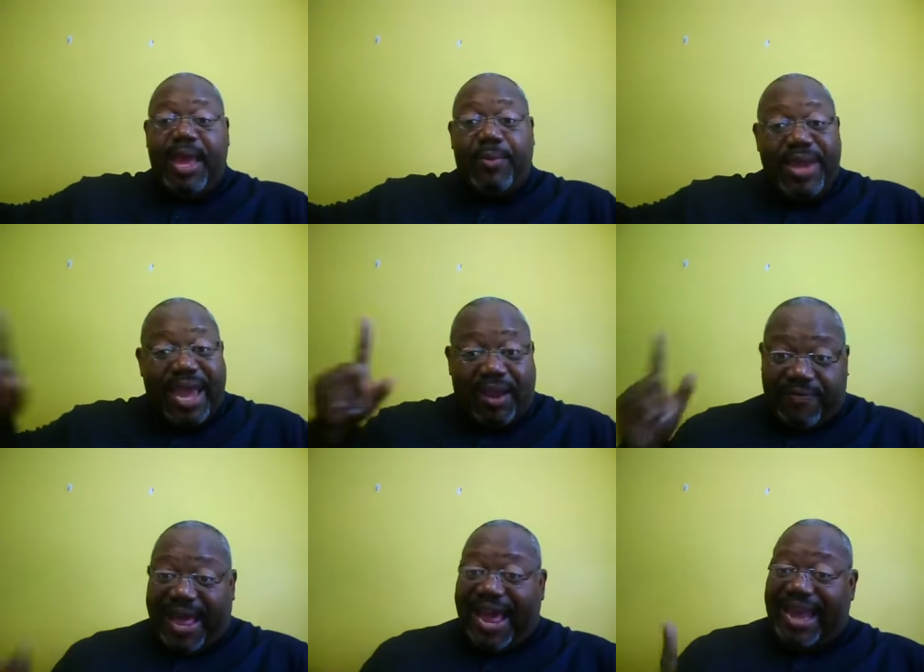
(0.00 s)
And we got to
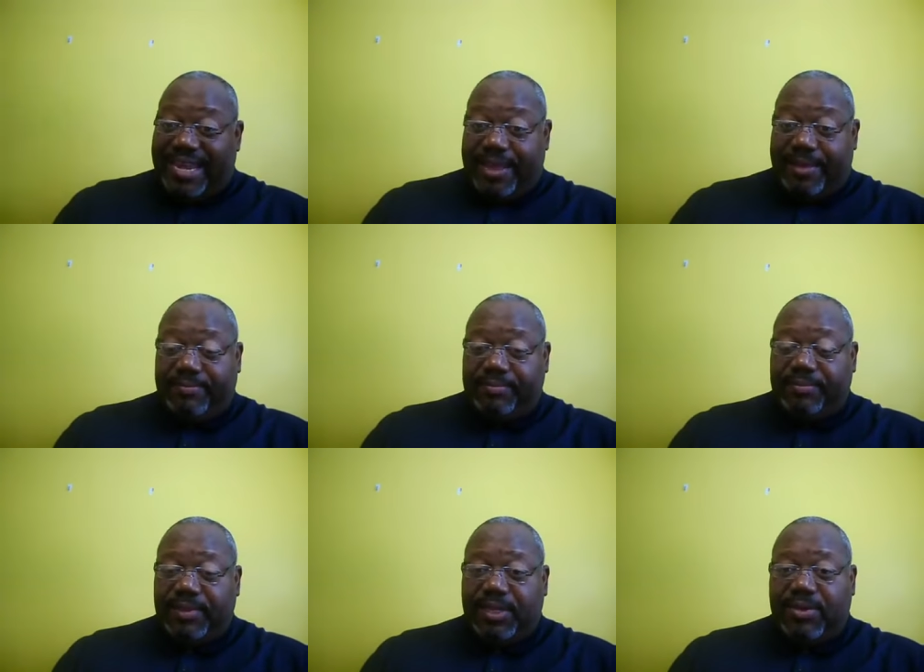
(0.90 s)
find him.
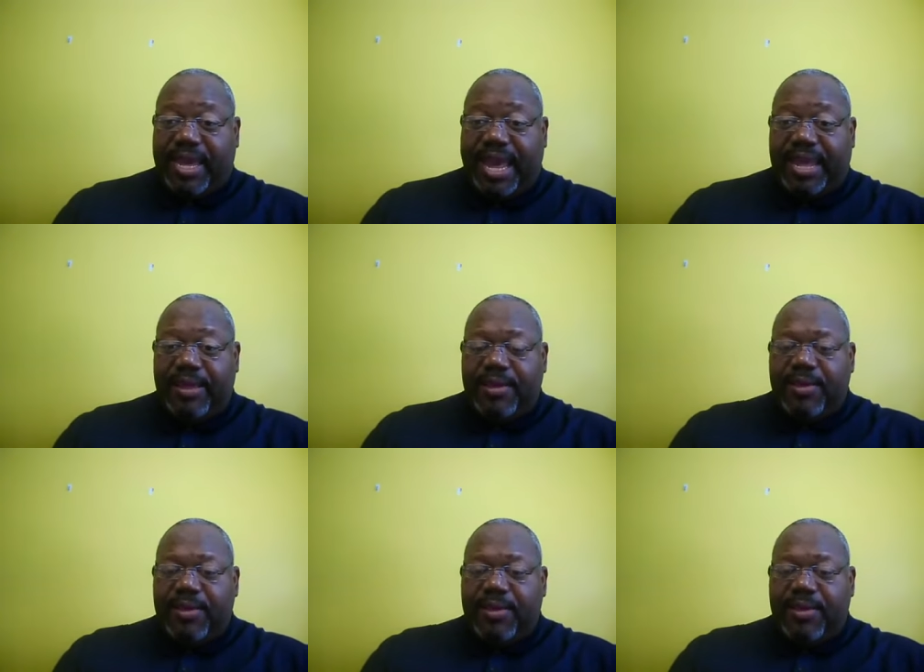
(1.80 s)
Okay?